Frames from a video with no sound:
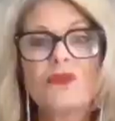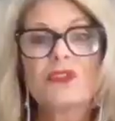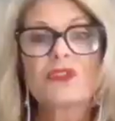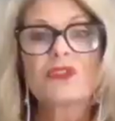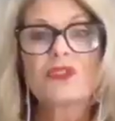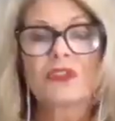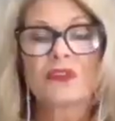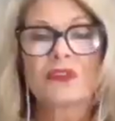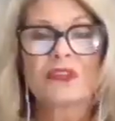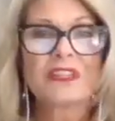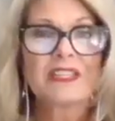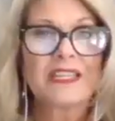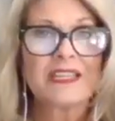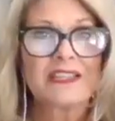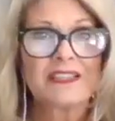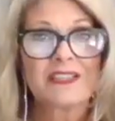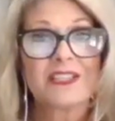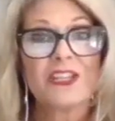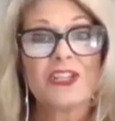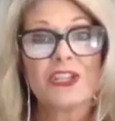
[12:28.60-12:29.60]
the certain
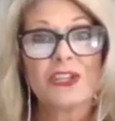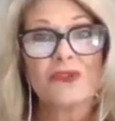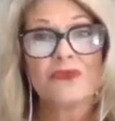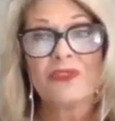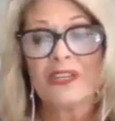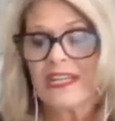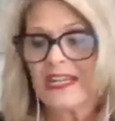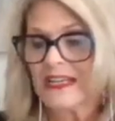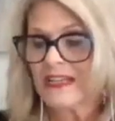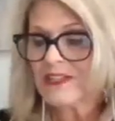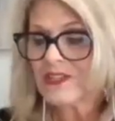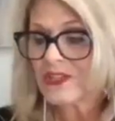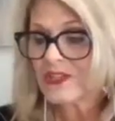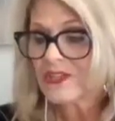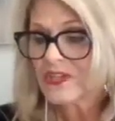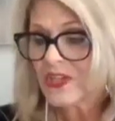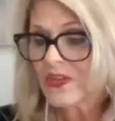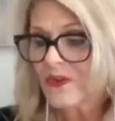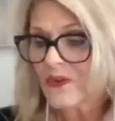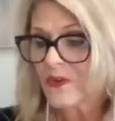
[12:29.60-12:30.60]
things that you need to
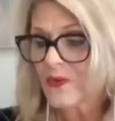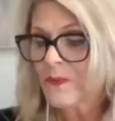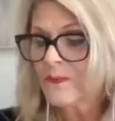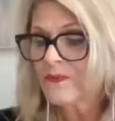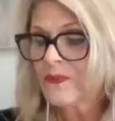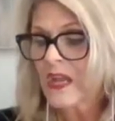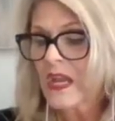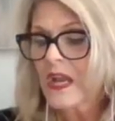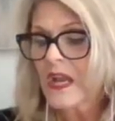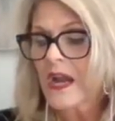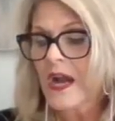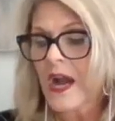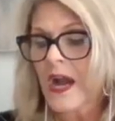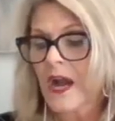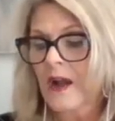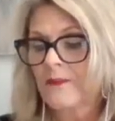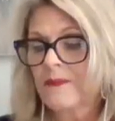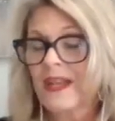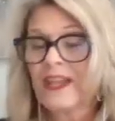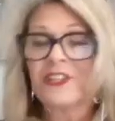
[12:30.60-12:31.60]
do.
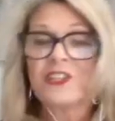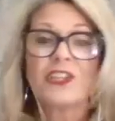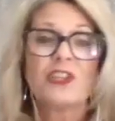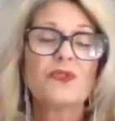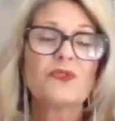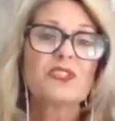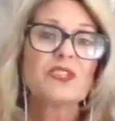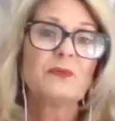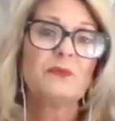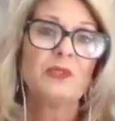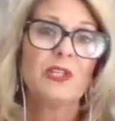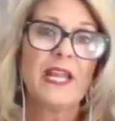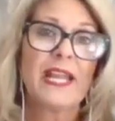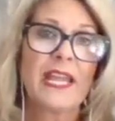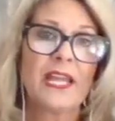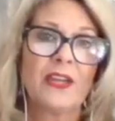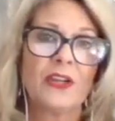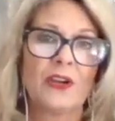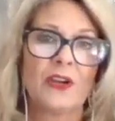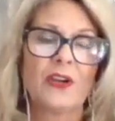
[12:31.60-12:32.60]
And use a
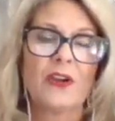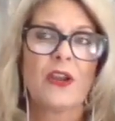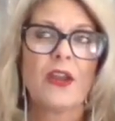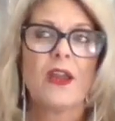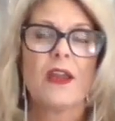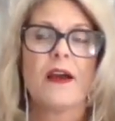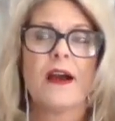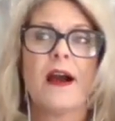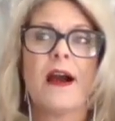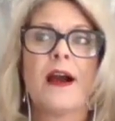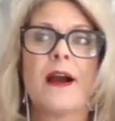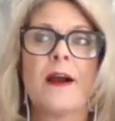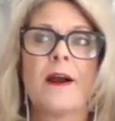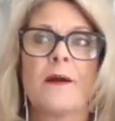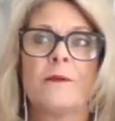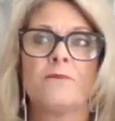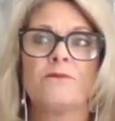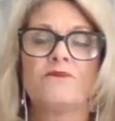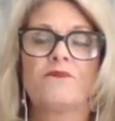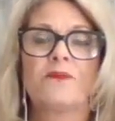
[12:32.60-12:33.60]
planner.
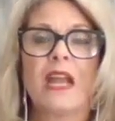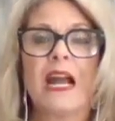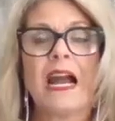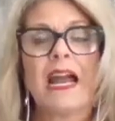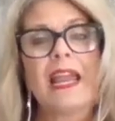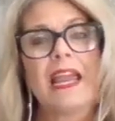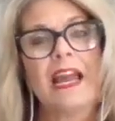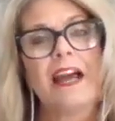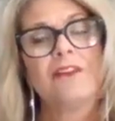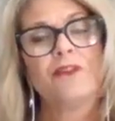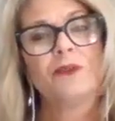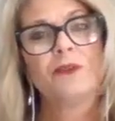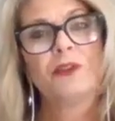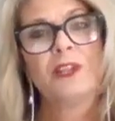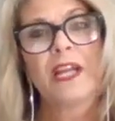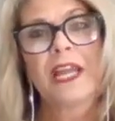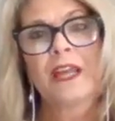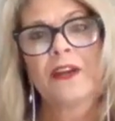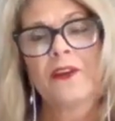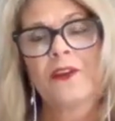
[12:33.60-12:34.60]
I have a
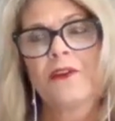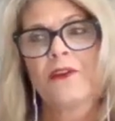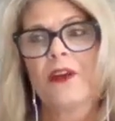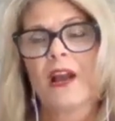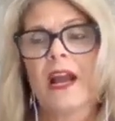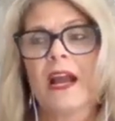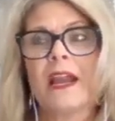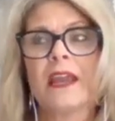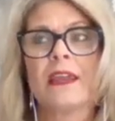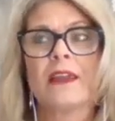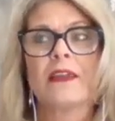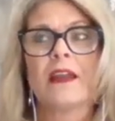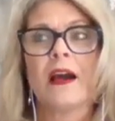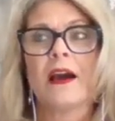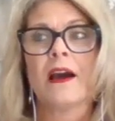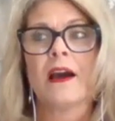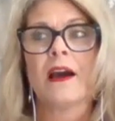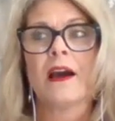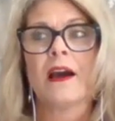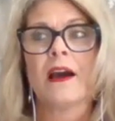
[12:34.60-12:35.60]
planner.
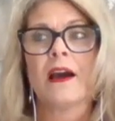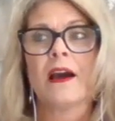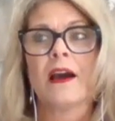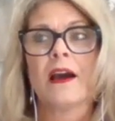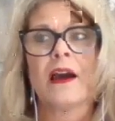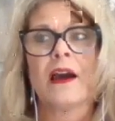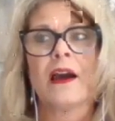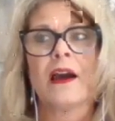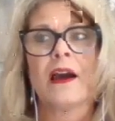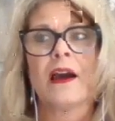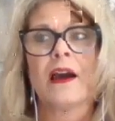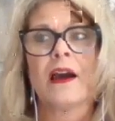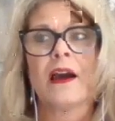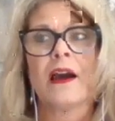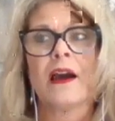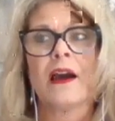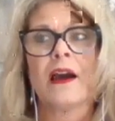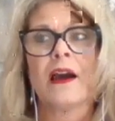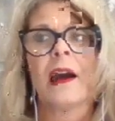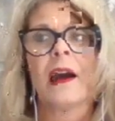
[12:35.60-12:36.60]
I use
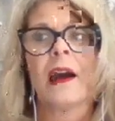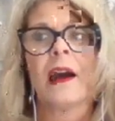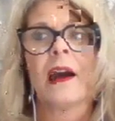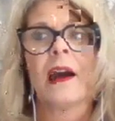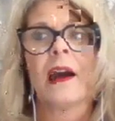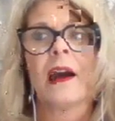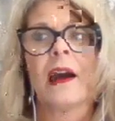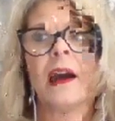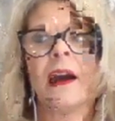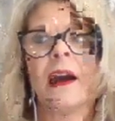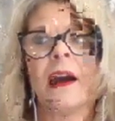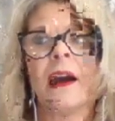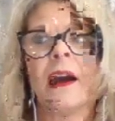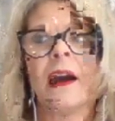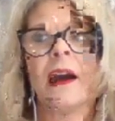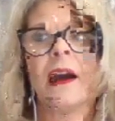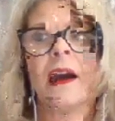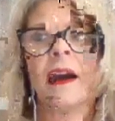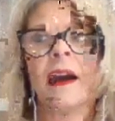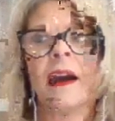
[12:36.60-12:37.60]
Google Calendar to do the